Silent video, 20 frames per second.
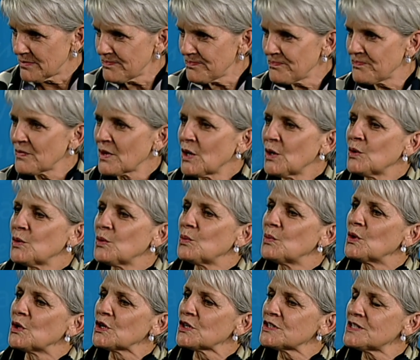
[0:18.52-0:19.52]
mm -hmm.
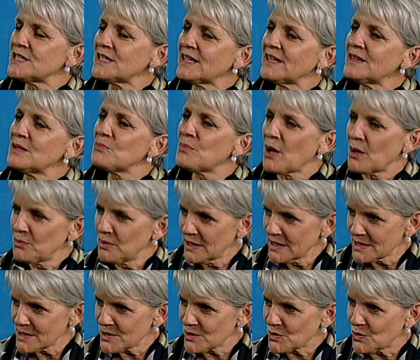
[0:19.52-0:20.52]
worked in the
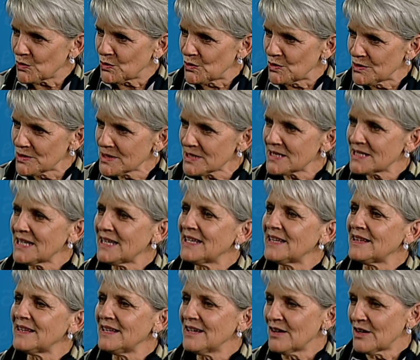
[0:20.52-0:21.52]
public schools
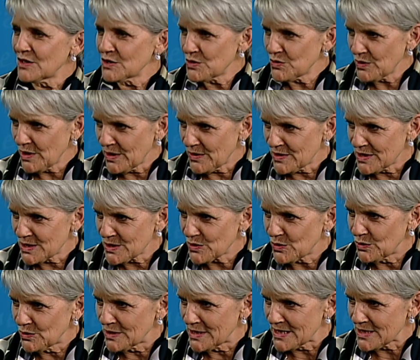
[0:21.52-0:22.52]
in the Octorara
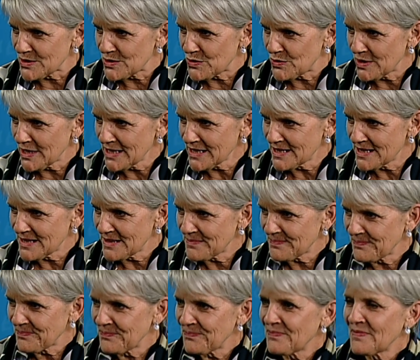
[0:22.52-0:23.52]
School District.
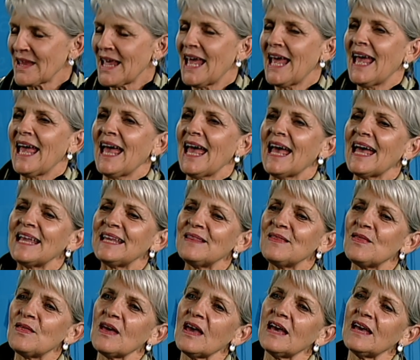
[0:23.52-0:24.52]
Okay.
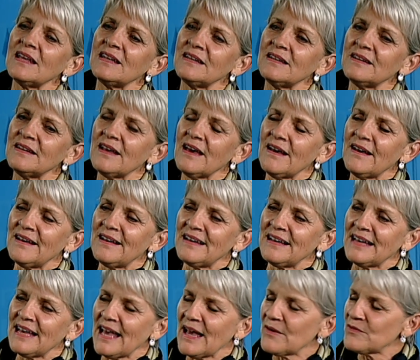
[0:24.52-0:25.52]
And then
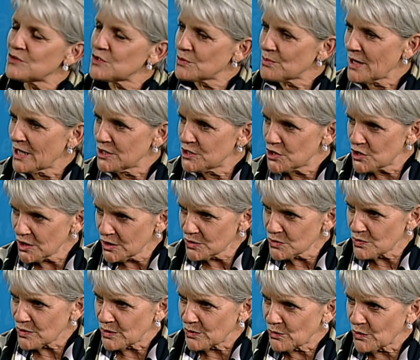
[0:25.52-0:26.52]
uh, after my
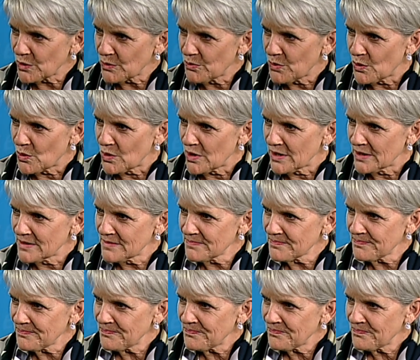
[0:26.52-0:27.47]
children were born,